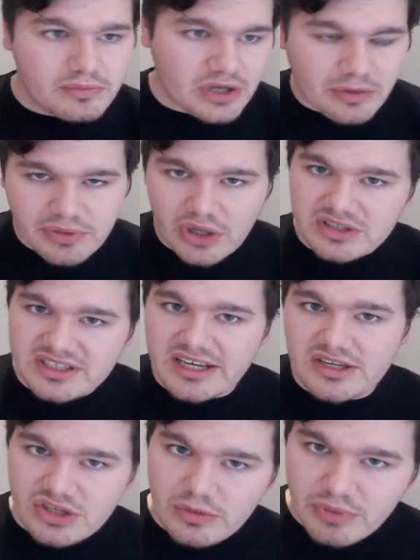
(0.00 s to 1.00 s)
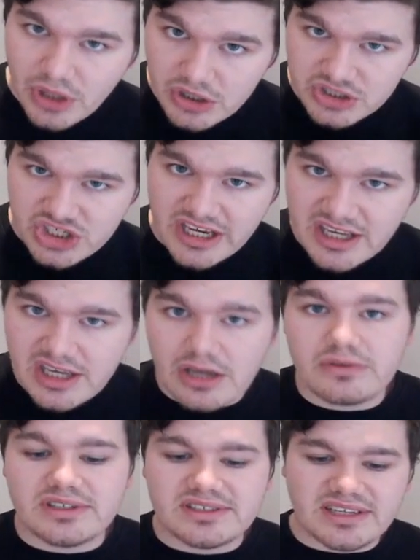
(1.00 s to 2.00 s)
blockchain
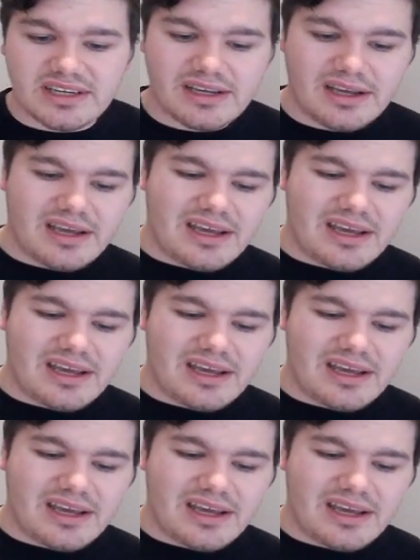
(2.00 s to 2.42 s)
currency.